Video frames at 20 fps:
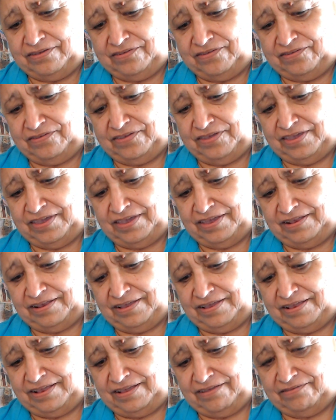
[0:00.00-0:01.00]
see
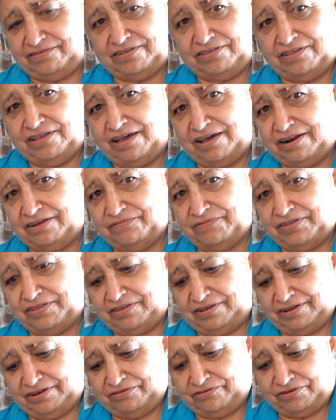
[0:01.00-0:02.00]
it has a lot of
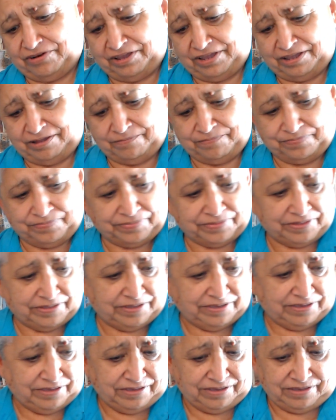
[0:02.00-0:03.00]
integrity.
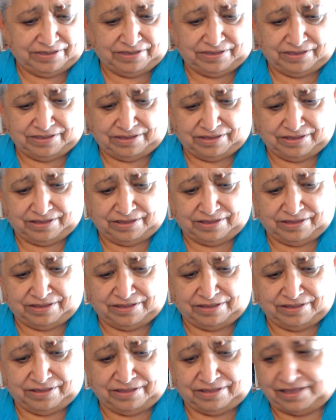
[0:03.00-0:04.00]

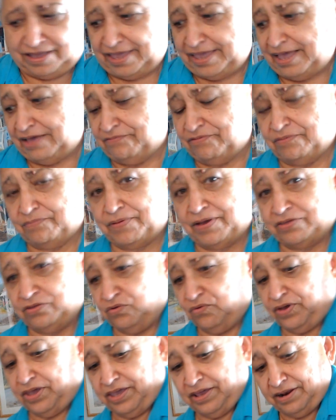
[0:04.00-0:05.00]
I have, by the
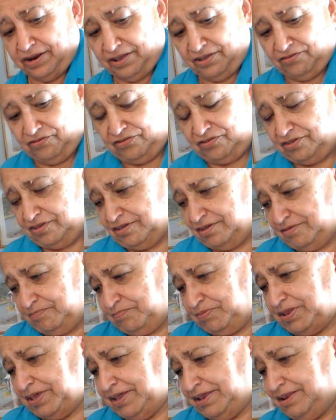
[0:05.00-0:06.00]
way, a nice
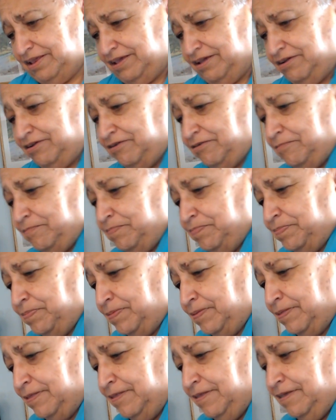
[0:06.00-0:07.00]
plate here.
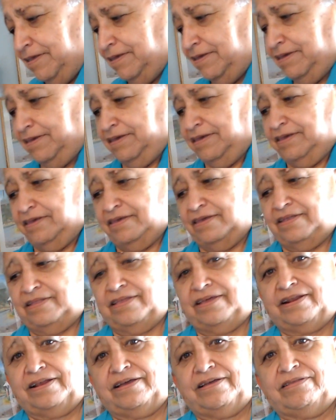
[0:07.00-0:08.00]
And
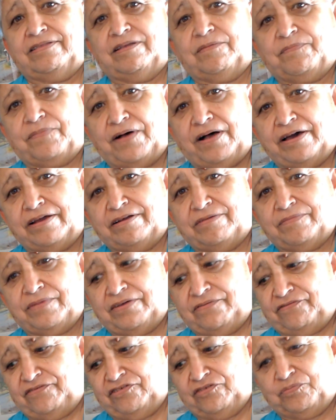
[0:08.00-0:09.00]
then at the bottom,
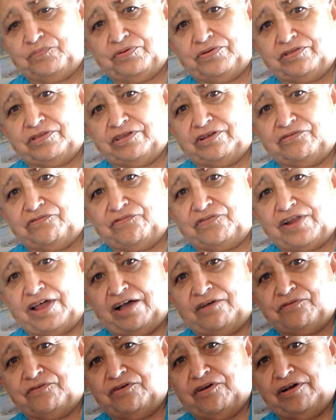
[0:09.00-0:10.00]
I've just put a little
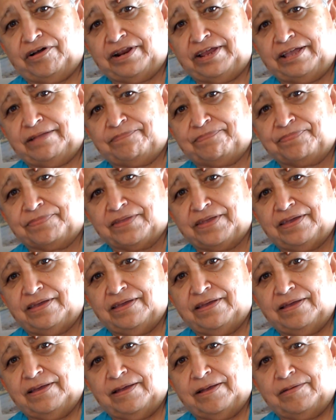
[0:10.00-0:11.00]
flour on it,
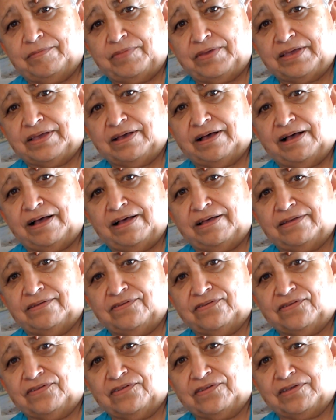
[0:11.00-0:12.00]

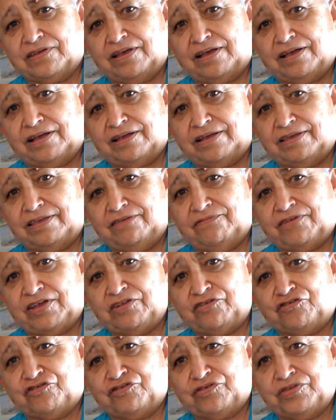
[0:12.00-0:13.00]
because
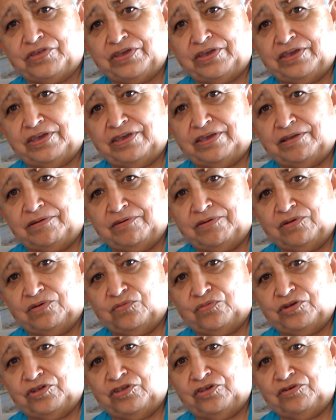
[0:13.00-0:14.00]
eventually
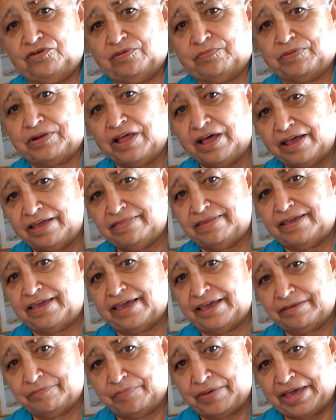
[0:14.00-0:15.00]
when you apply the
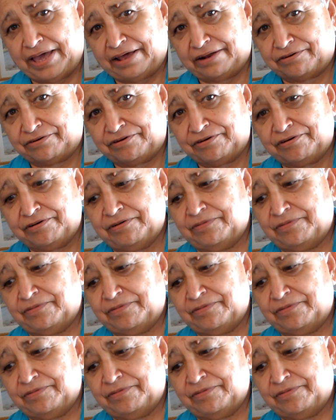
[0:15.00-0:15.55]
egg batter,